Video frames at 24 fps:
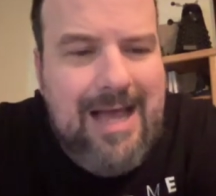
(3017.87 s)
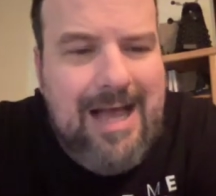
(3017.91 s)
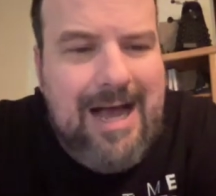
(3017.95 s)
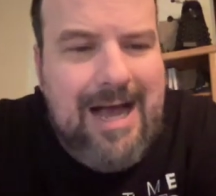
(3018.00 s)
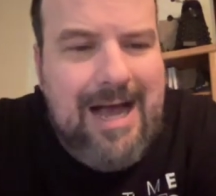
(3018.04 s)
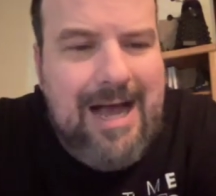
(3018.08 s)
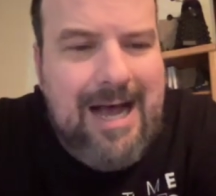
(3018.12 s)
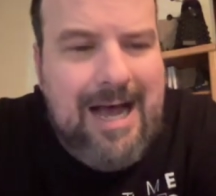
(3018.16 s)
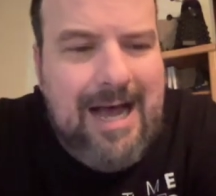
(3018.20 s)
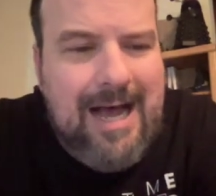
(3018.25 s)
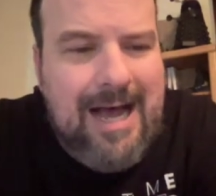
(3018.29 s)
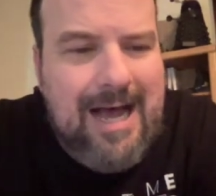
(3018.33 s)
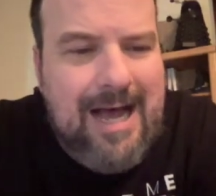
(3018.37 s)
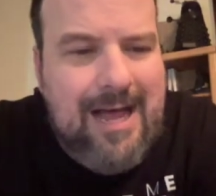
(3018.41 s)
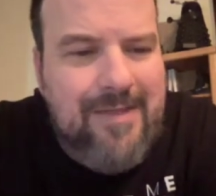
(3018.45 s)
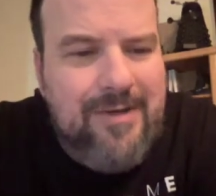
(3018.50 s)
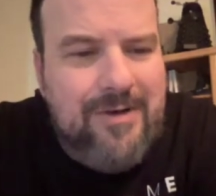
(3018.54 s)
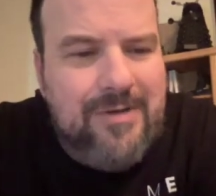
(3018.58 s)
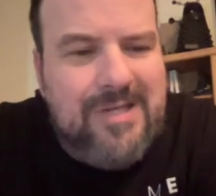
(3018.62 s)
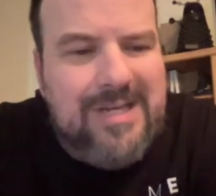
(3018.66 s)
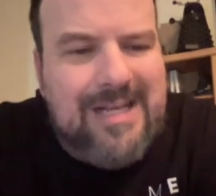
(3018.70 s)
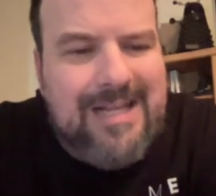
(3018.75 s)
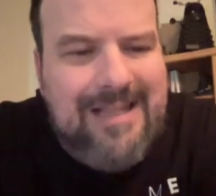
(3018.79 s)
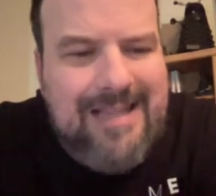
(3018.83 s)

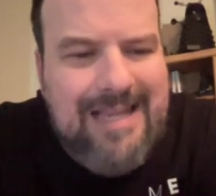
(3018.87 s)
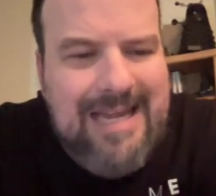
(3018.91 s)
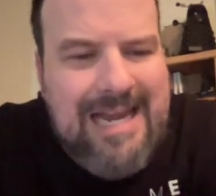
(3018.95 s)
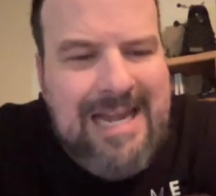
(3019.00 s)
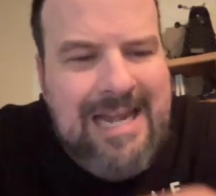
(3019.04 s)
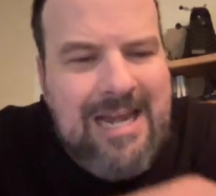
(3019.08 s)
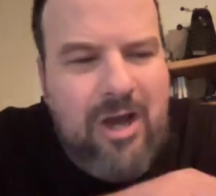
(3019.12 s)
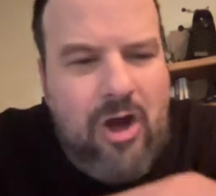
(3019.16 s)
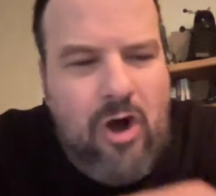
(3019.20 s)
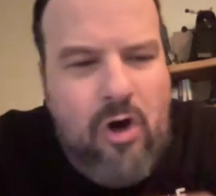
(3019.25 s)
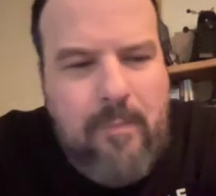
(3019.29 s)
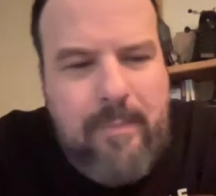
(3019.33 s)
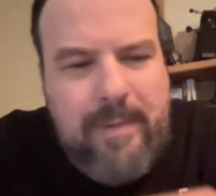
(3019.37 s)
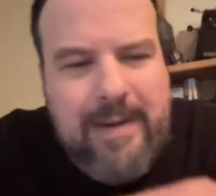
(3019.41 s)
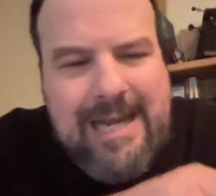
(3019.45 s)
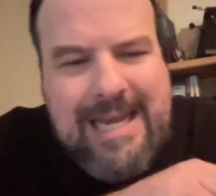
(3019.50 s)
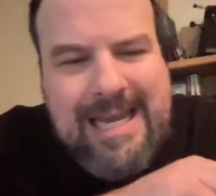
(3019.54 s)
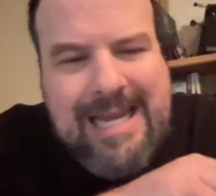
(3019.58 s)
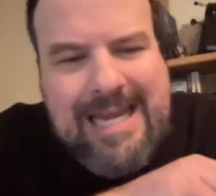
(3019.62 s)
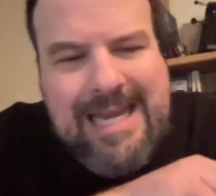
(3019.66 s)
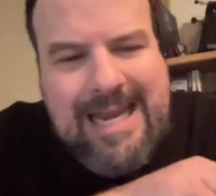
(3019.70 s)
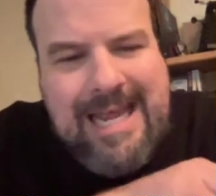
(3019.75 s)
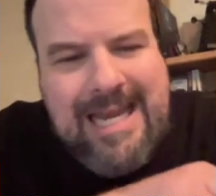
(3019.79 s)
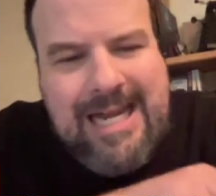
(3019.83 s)
There's a clean
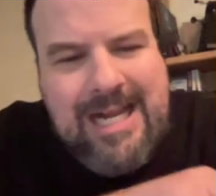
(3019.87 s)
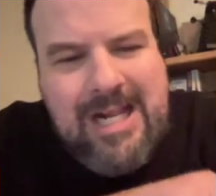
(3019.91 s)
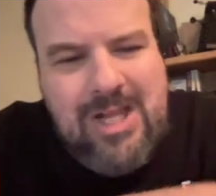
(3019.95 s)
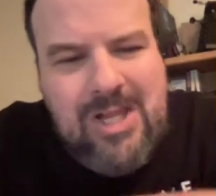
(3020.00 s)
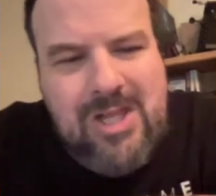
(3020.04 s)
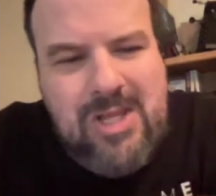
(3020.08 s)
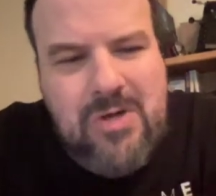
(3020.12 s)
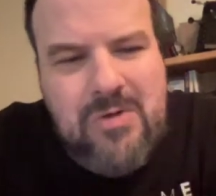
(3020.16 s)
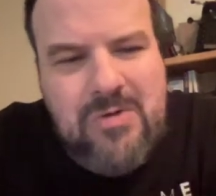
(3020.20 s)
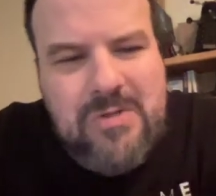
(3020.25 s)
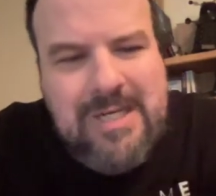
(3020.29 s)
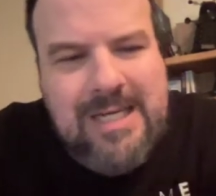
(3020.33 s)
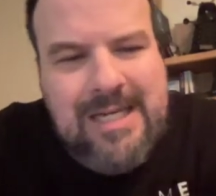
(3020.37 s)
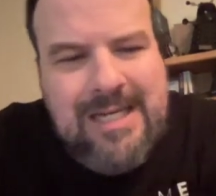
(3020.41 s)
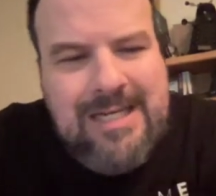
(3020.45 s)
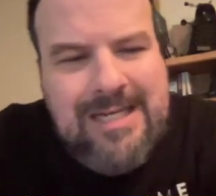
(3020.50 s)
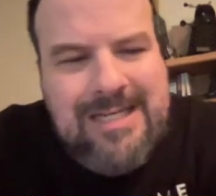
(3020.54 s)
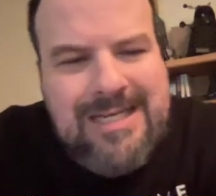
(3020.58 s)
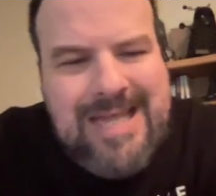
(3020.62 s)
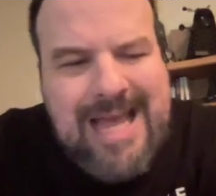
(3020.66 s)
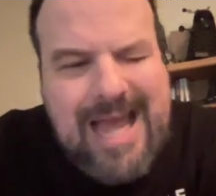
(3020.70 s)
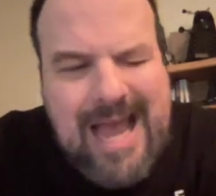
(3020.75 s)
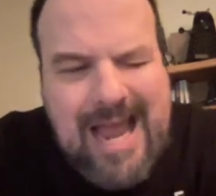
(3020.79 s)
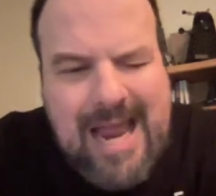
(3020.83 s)
opening and closing
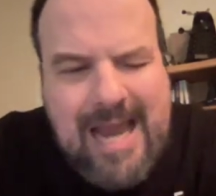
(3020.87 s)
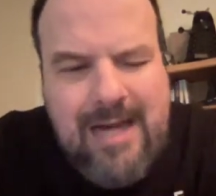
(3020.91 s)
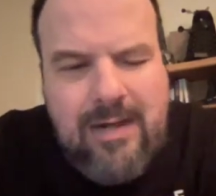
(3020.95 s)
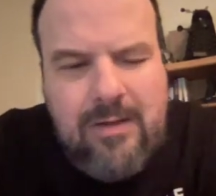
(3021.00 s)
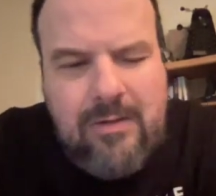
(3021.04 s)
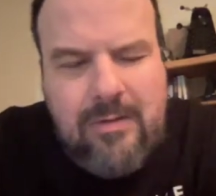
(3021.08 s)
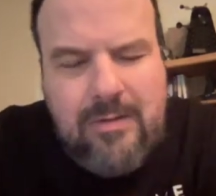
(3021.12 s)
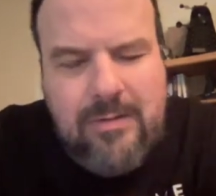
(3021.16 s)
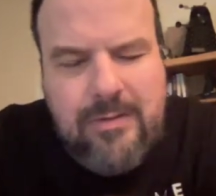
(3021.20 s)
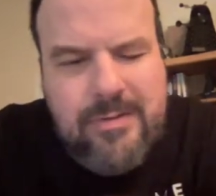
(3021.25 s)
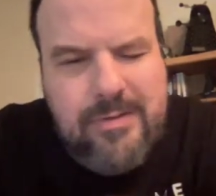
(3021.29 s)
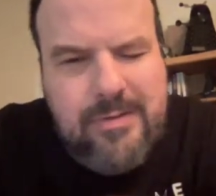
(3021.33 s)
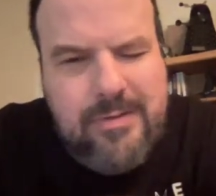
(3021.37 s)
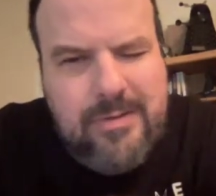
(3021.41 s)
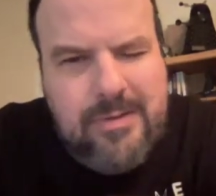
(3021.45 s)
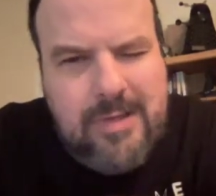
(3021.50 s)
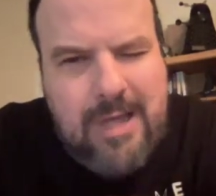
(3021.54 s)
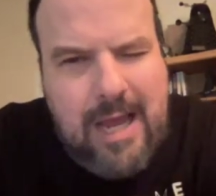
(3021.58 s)
titles.